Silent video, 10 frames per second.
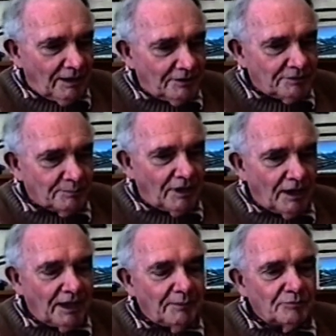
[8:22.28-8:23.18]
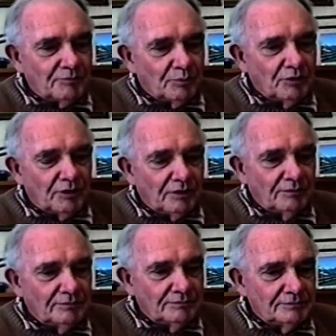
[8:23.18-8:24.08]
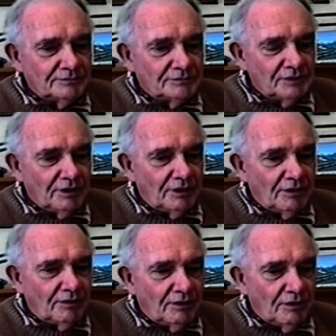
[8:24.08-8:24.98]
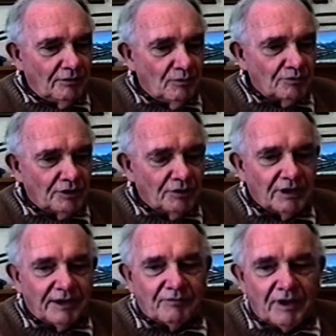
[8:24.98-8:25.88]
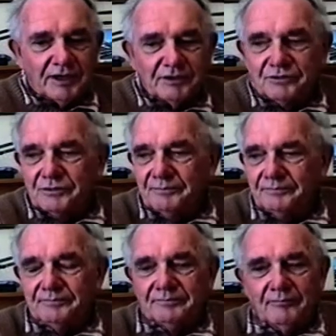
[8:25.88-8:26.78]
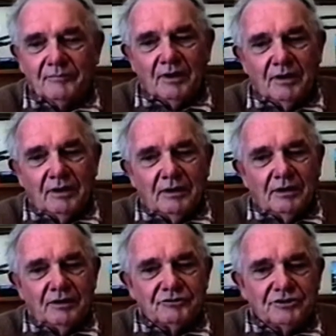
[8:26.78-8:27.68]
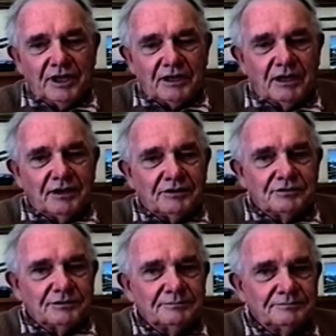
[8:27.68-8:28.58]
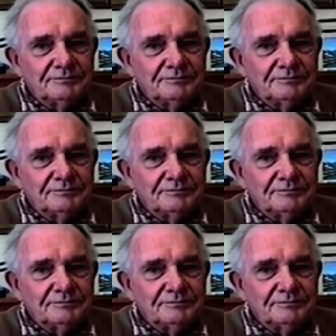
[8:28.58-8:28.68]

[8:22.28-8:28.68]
some claims work, and also left luggage and checked luggage.